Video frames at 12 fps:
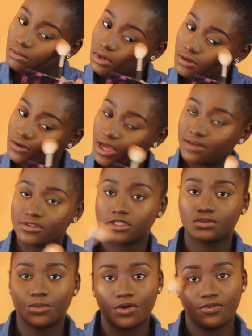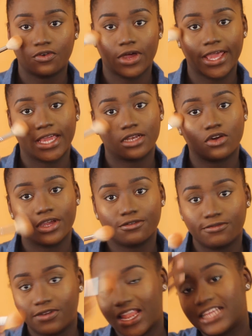When you have a small forehead or a
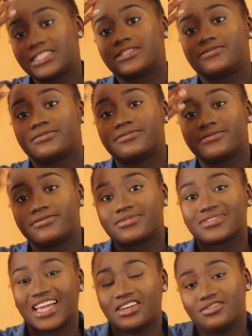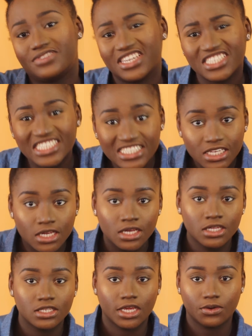flat kind of face,
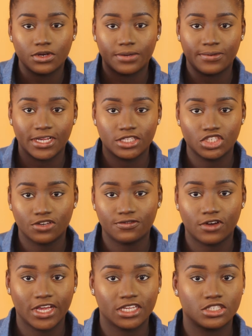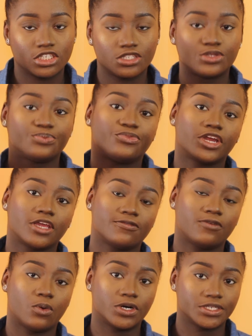then you want to apply it to your forehead just to bring it
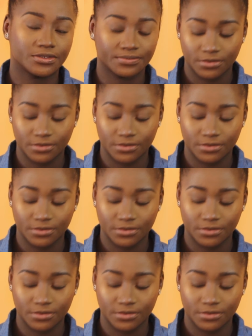forward.